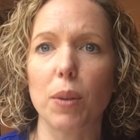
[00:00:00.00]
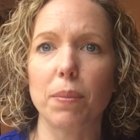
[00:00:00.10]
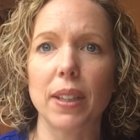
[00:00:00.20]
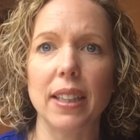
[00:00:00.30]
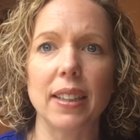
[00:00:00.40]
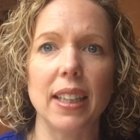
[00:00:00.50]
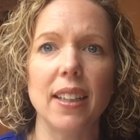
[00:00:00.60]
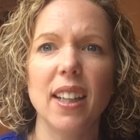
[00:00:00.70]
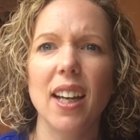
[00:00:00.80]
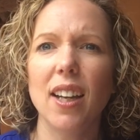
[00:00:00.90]

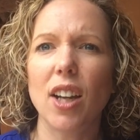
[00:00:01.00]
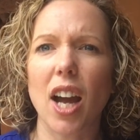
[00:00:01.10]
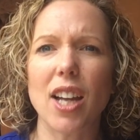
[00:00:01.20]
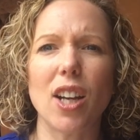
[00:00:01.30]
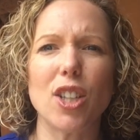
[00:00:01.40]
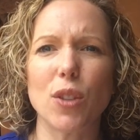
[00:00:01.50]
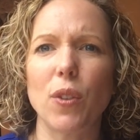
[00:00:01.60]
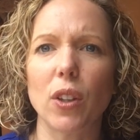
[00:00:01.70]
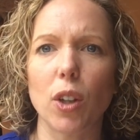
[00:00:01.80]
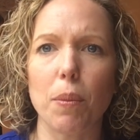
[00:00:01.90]
completely, I just
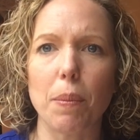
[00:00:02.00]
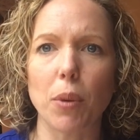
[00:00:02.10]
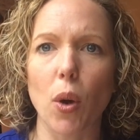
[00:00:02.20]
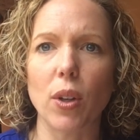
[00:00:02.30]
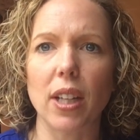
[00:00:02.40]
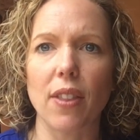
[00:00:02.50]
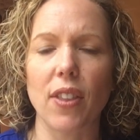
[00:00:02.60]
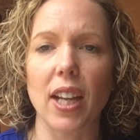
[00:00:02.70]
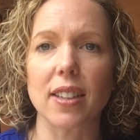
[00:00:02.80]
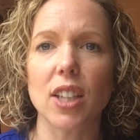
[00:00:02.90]
feel a little bit bloated and
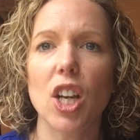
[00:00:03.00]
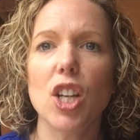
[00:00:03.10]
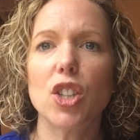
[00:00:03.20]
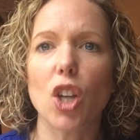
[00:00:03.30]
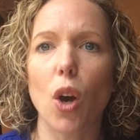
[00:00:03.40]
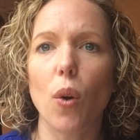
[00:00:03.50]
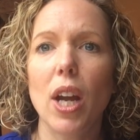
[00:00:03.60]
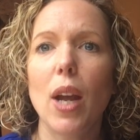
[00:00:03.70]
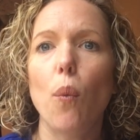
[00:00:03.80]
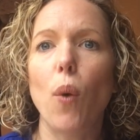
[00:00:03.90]
things. So
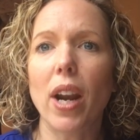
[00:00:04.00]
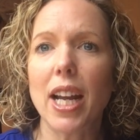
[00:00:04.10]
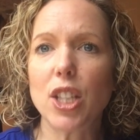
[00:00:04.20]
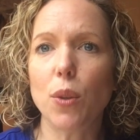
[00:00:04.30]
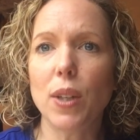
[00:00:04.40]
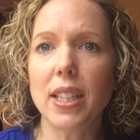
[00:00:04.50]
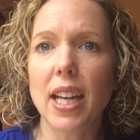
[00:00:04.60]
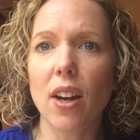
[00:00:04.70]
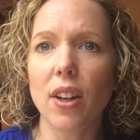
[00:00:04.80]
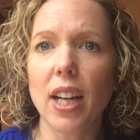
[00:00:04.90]
when I do eat
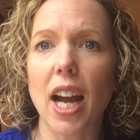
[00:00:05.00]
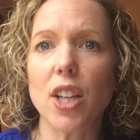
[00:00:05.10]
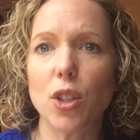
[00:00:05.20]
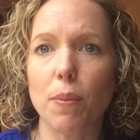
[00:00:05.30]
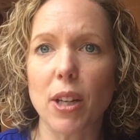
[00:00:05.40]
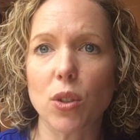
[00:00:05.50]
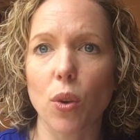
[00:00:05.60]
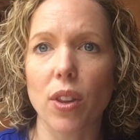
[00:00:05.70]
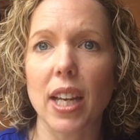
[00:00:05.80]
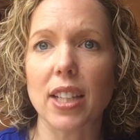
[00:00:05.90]
dairy, I do make
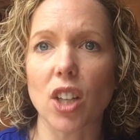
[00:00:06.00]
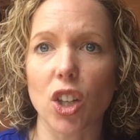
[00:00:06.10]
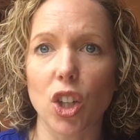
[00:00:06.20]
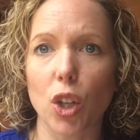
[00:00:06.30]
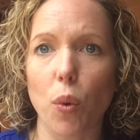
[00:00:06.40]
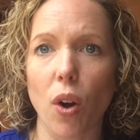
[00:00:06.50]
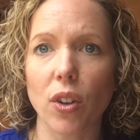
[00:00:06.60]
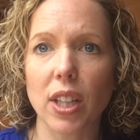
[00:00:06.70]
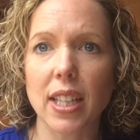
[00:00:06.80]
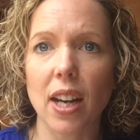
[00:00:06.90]
sure that it's a good
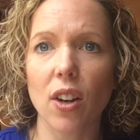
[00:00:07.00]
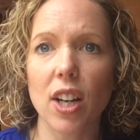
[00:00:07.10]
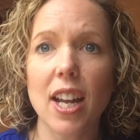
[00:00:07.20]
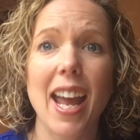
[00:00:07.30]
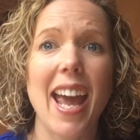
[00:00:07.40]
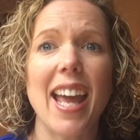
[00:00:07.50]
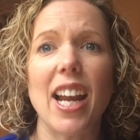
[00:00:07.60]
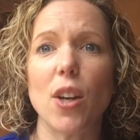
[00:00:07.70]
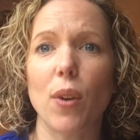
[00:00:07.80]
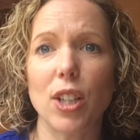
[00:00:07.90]
quality dairy and
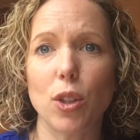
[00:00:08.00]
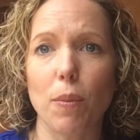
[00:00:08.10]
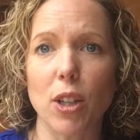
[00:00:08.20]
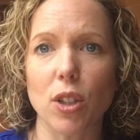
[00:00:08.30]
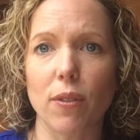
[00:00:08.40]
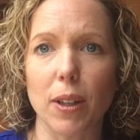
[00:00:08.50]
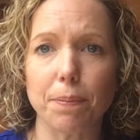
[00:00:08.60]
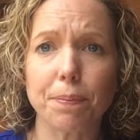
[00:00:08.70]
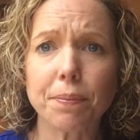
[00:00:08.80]
I don't eat too much of it.